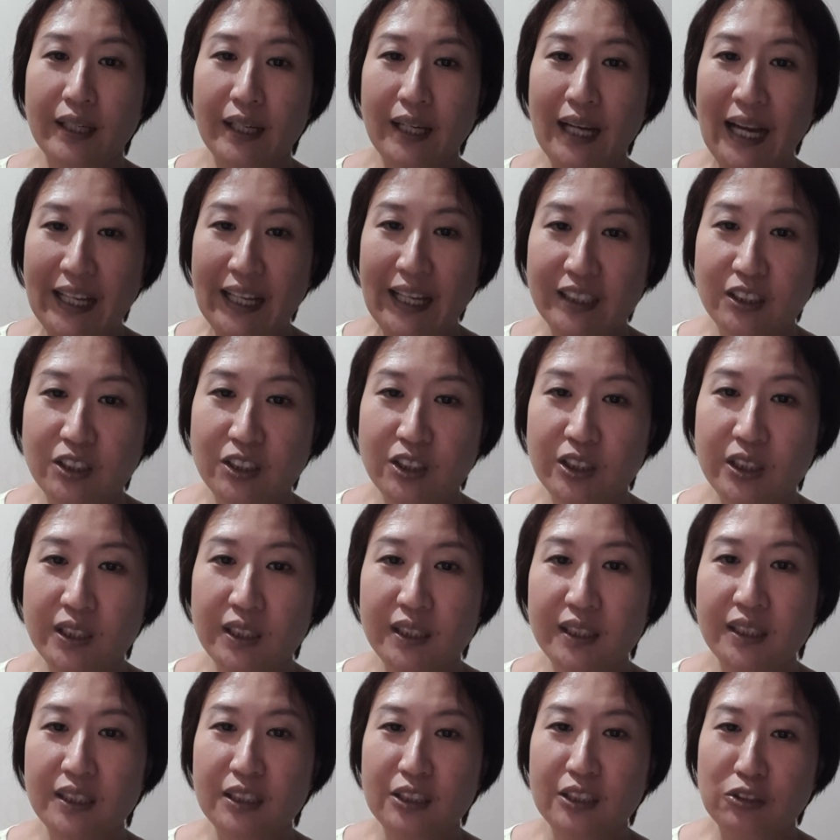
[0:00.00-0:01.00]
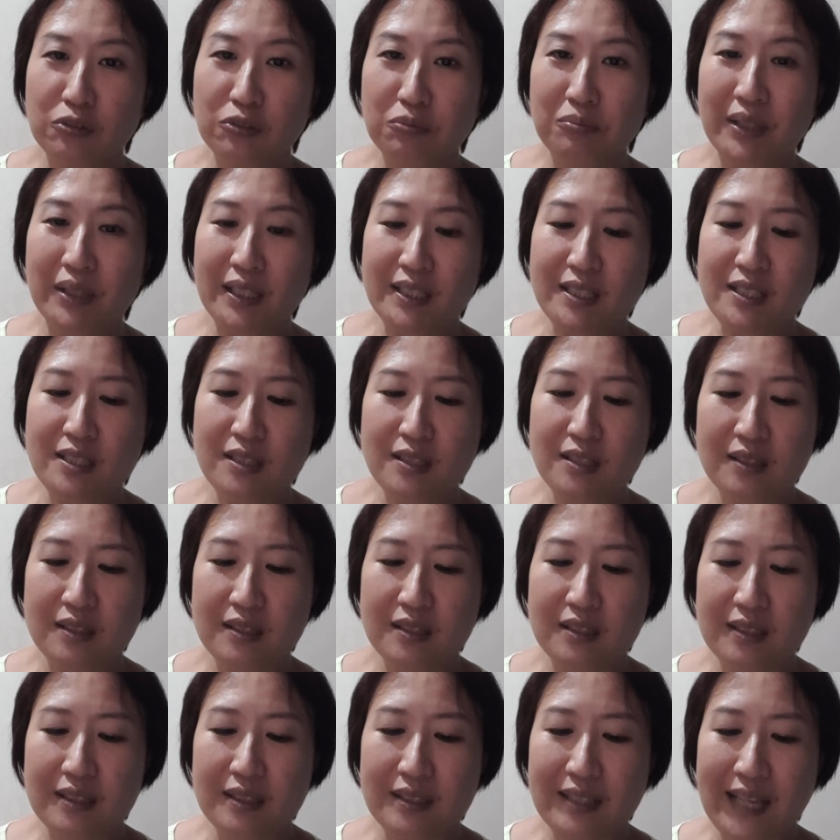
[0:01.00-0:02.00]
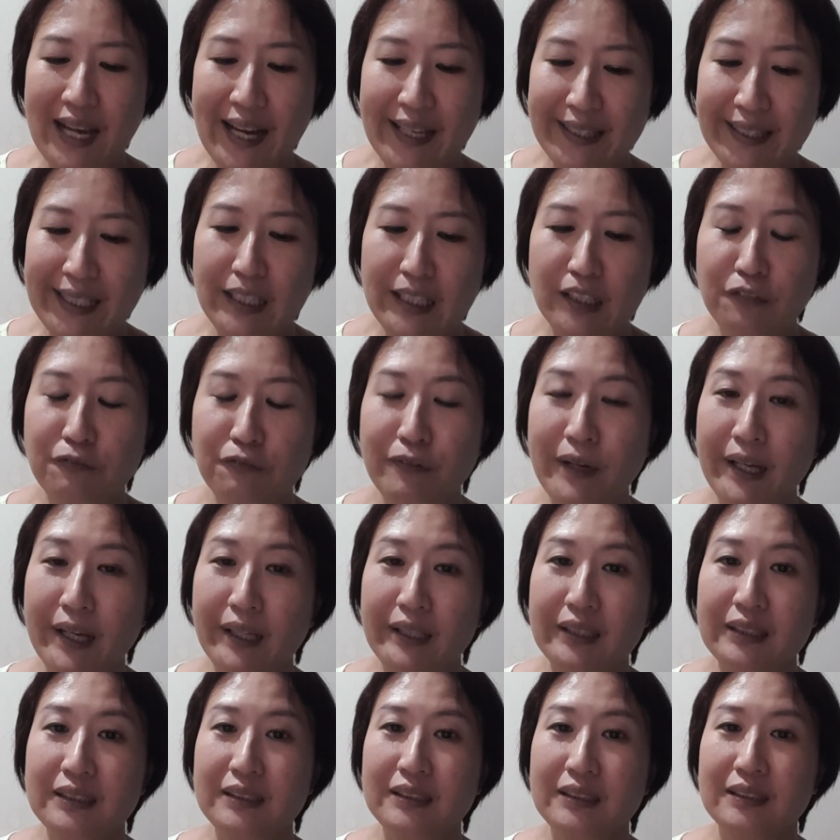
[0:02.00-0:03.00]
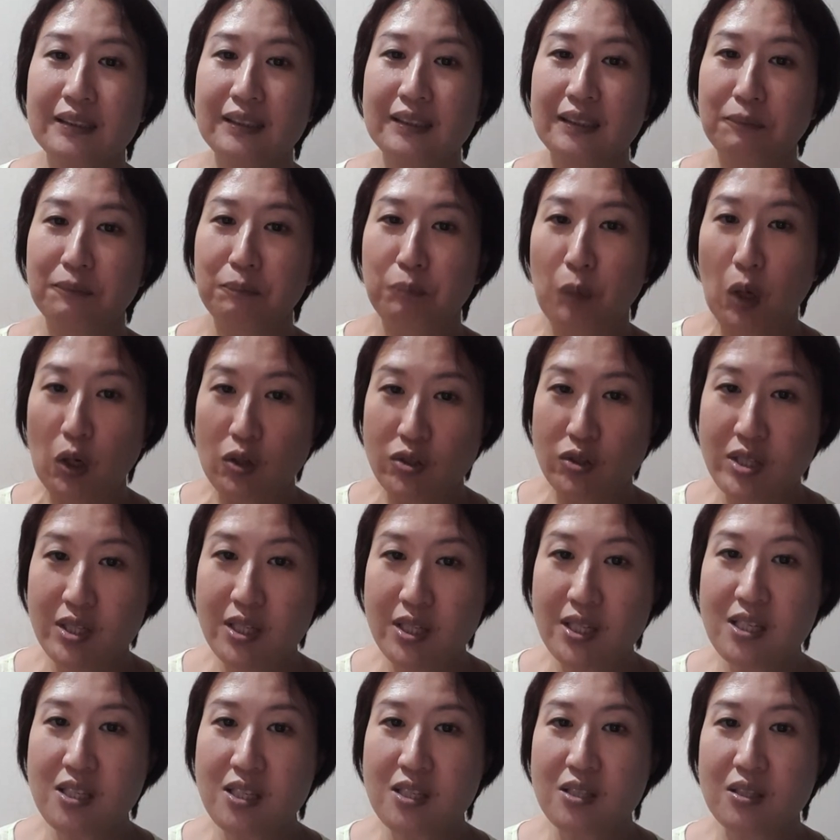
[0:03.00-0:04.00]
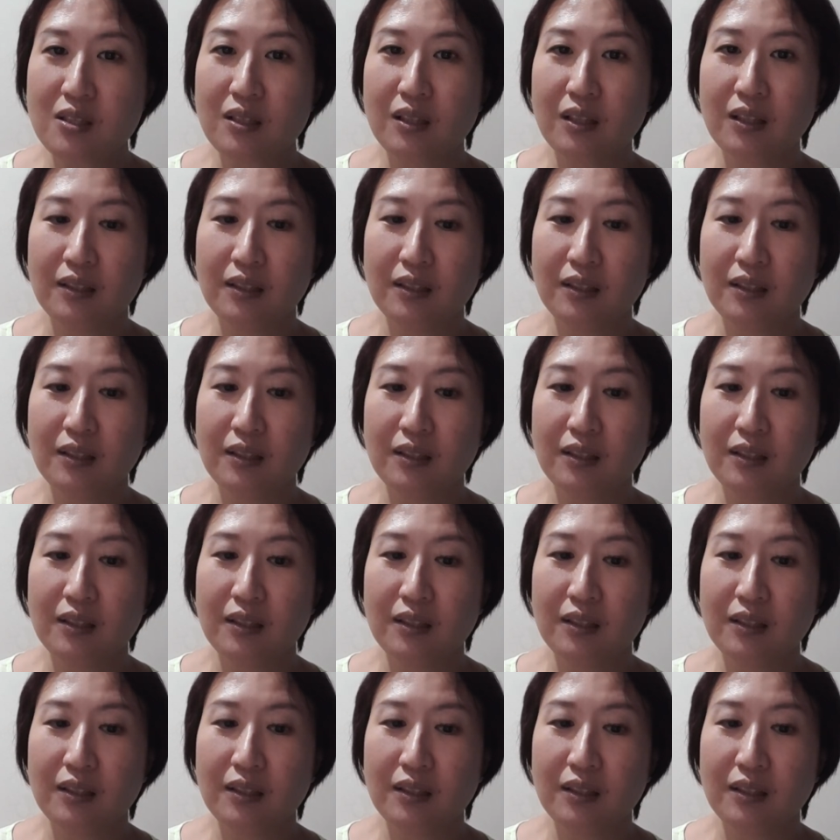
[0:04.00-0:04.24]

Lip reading: energy, you must identify the boxes